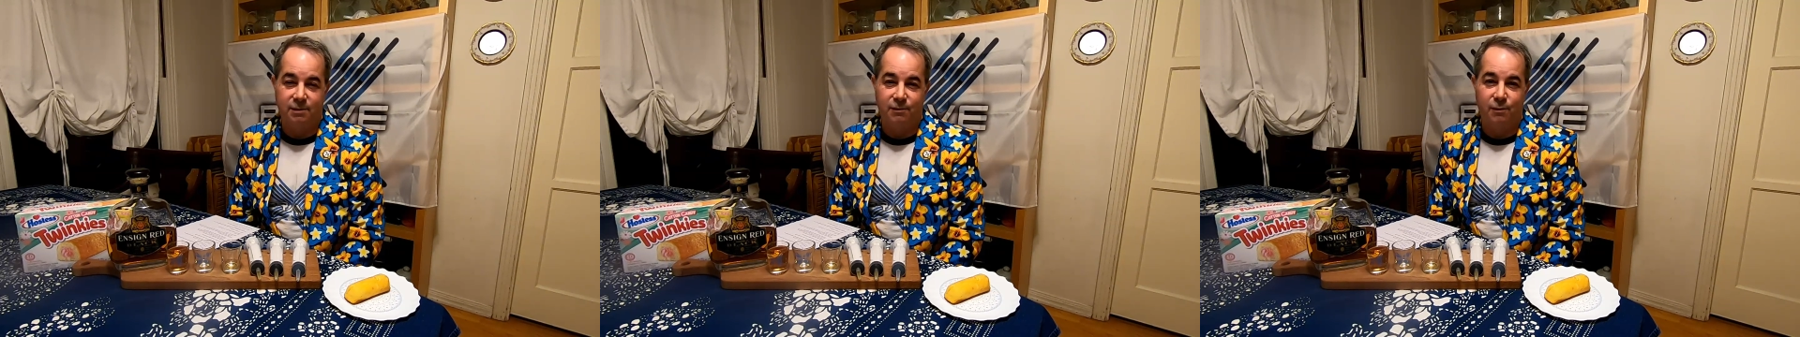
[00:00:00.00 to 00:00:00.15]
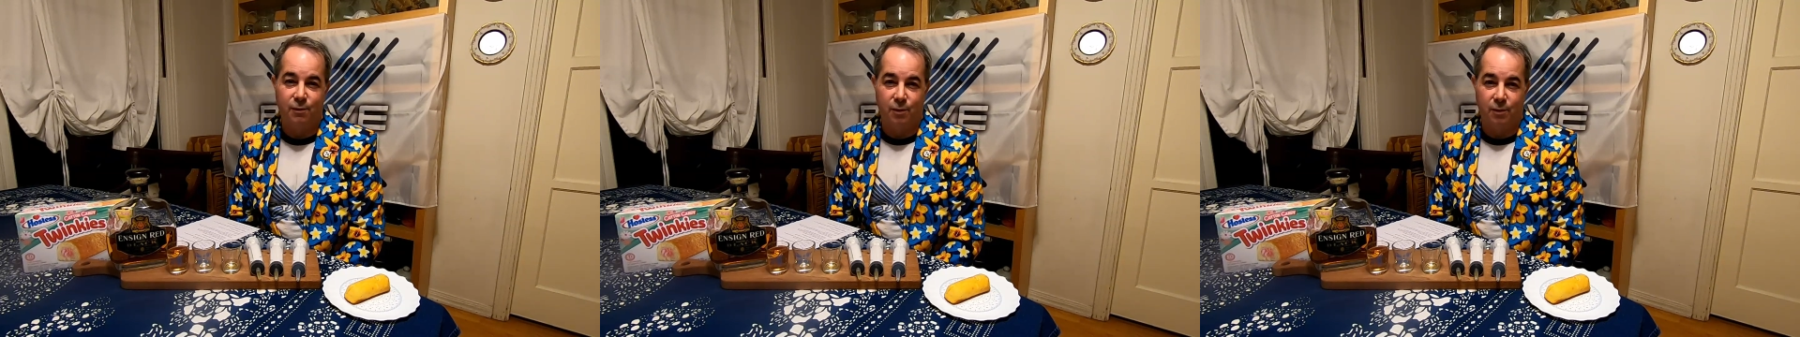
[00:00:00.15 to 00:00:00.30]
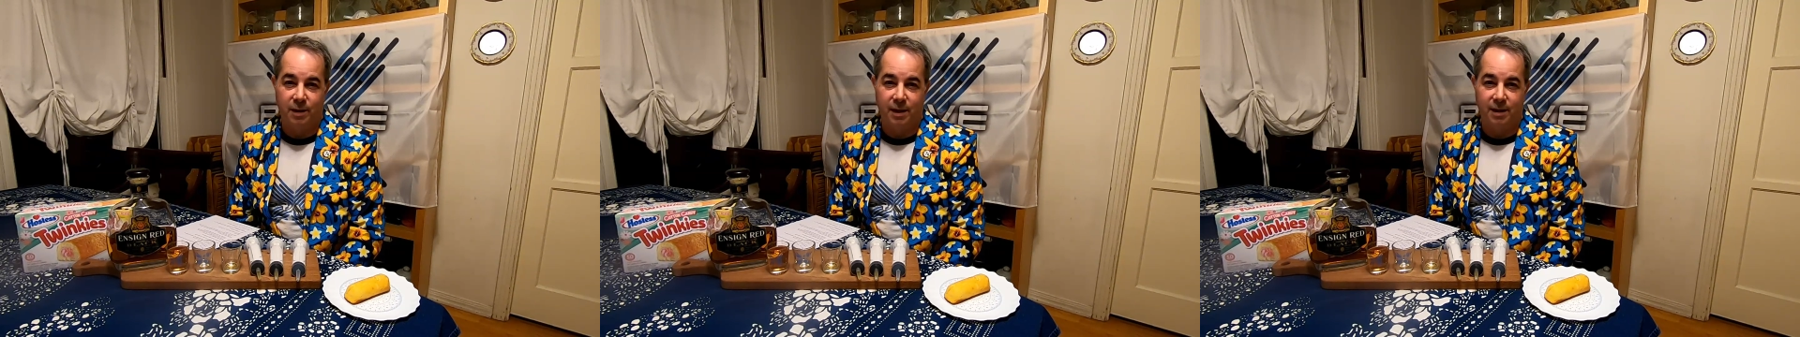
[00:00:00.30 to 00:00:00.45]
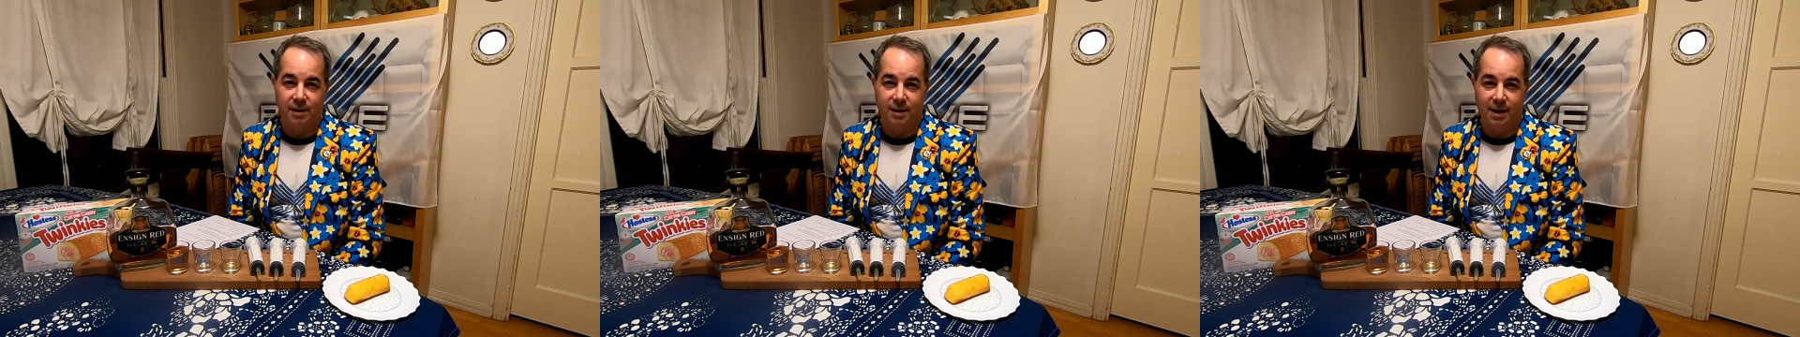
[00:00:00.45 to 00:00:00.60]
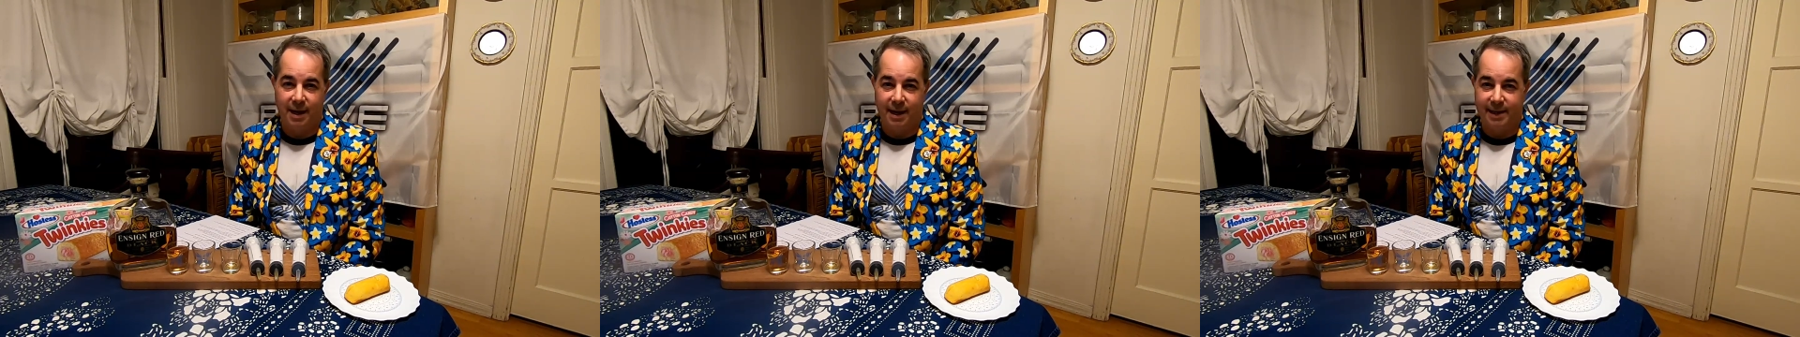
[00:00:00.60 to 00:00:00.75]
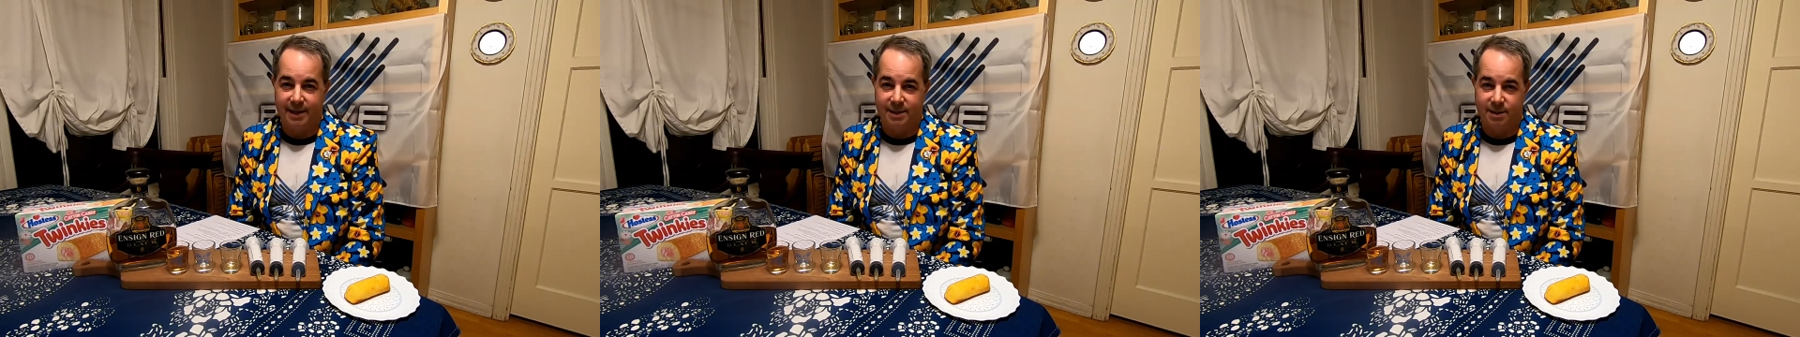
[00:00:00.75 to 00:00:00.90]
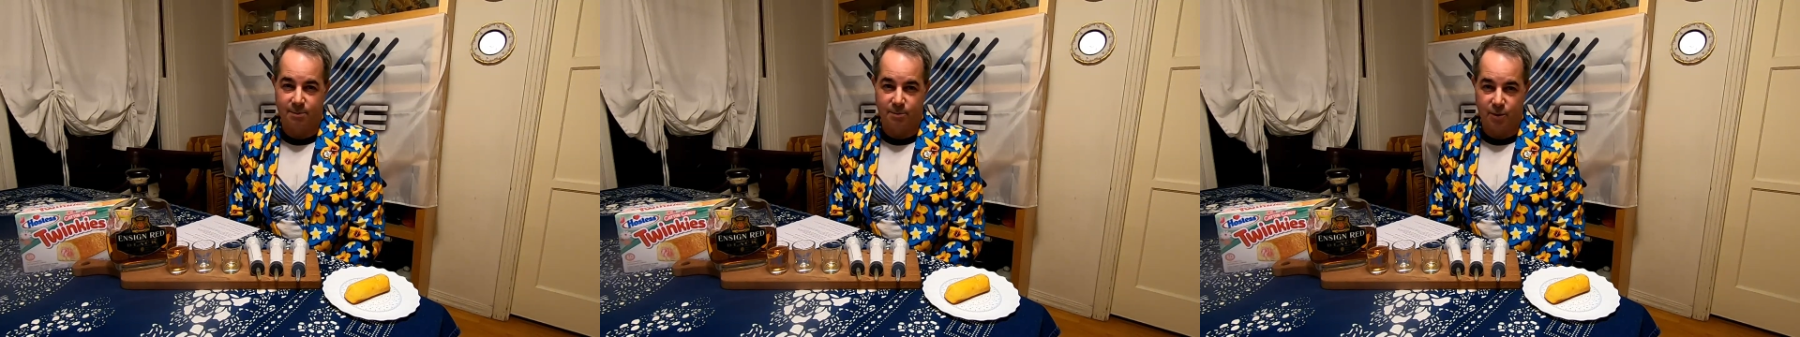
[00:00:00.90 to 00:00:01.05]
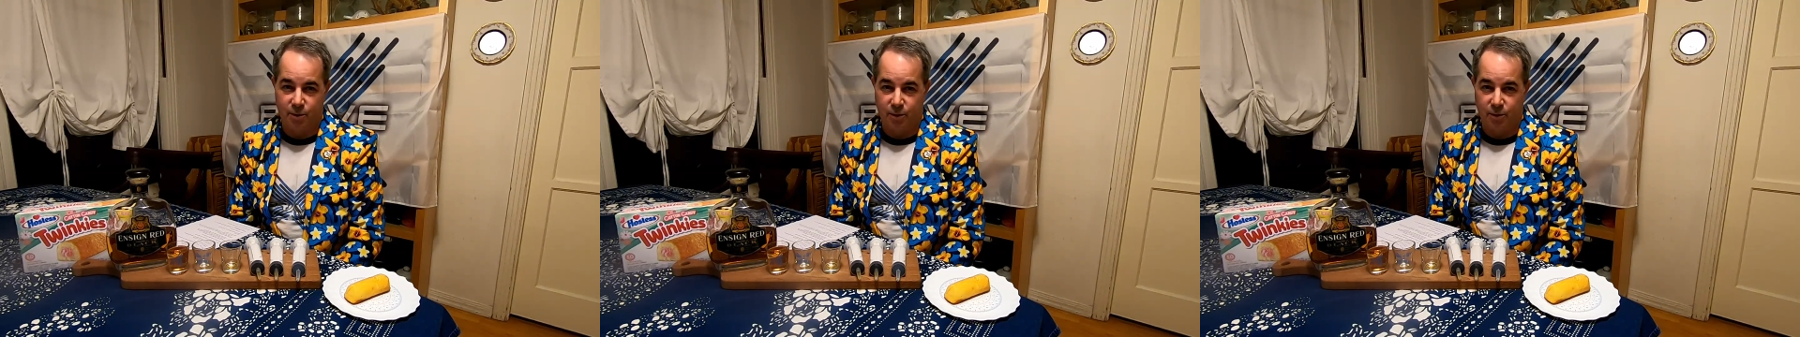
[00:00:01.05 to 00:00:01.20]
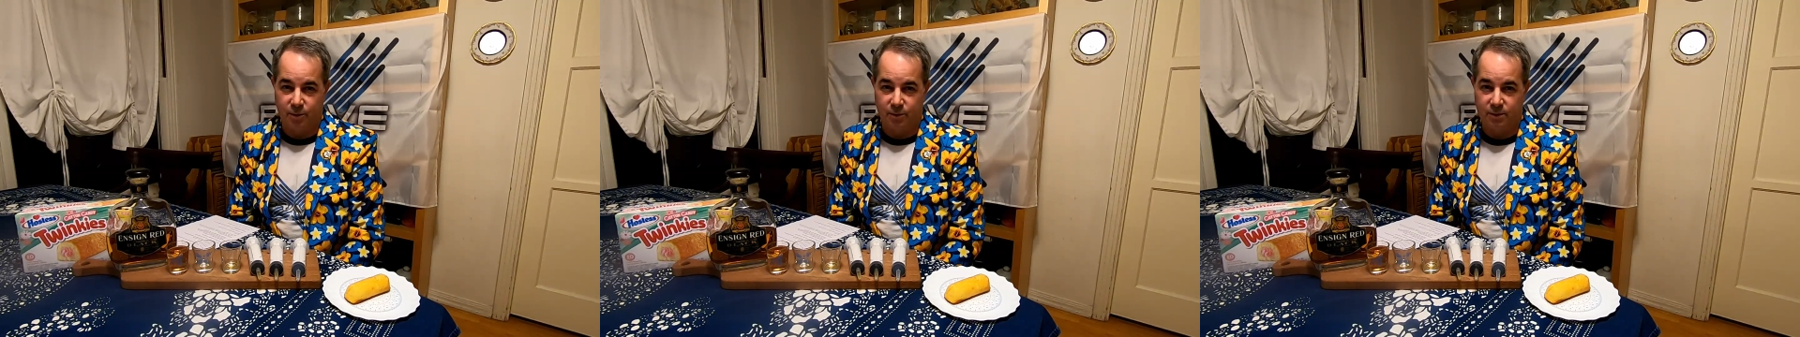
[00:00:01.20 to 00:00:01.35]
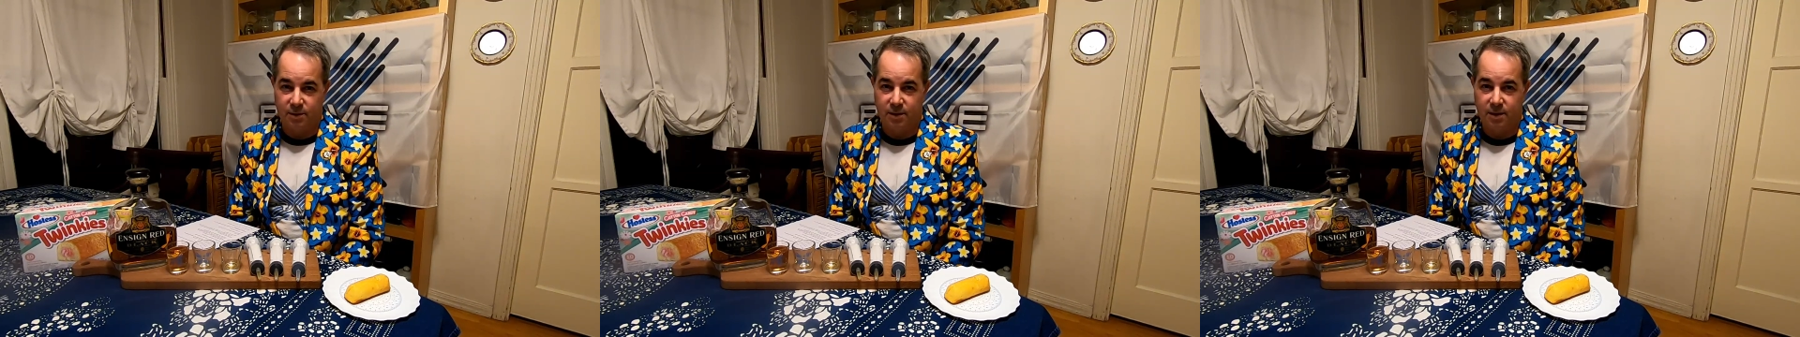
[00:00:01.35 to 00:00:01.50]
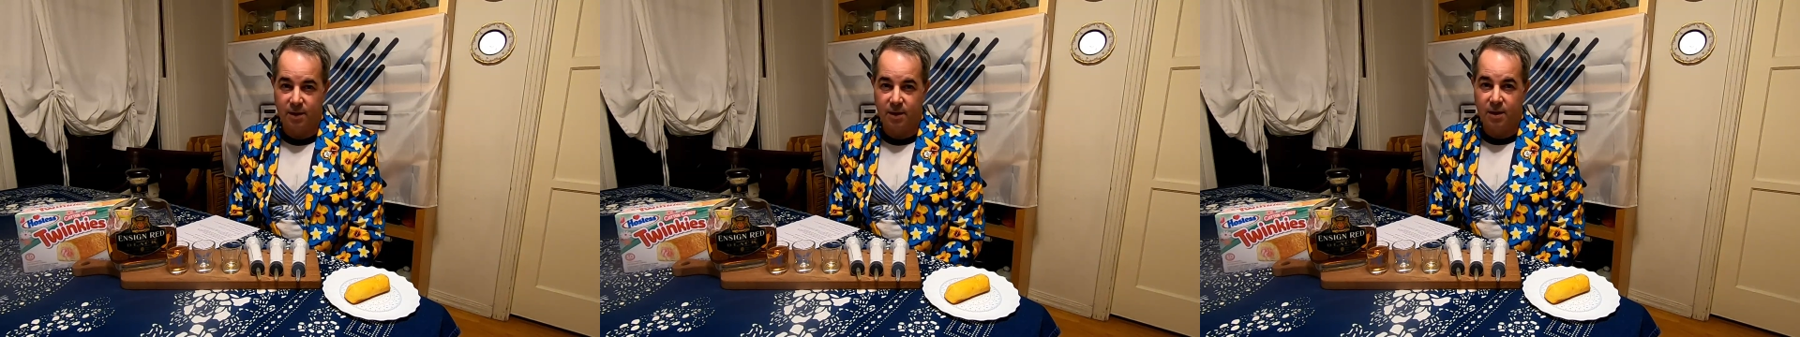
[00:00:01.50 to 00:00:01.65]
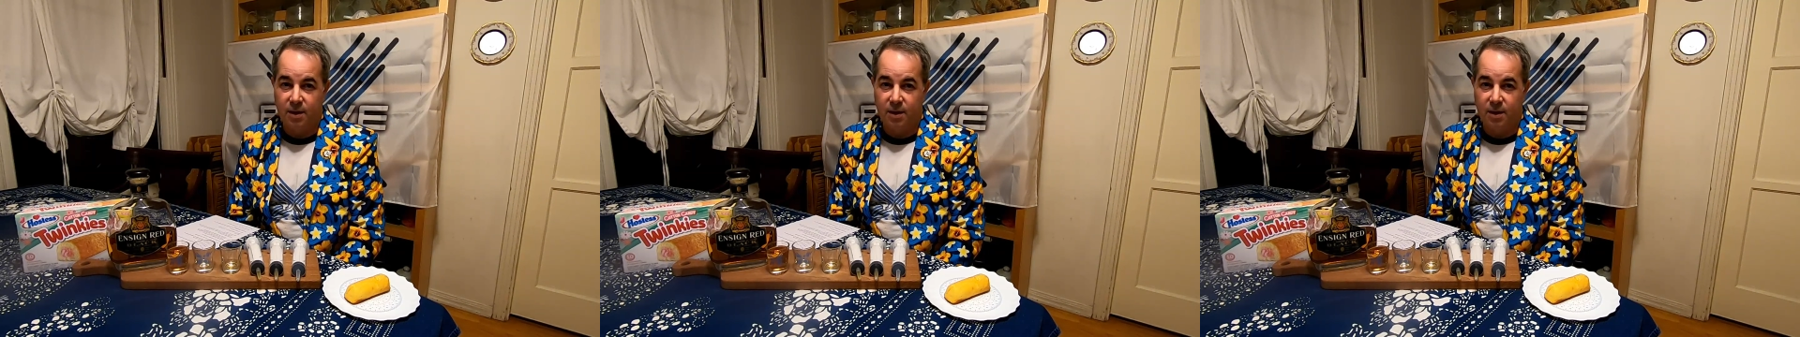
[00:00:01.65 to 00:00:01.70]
for the Alliance moons.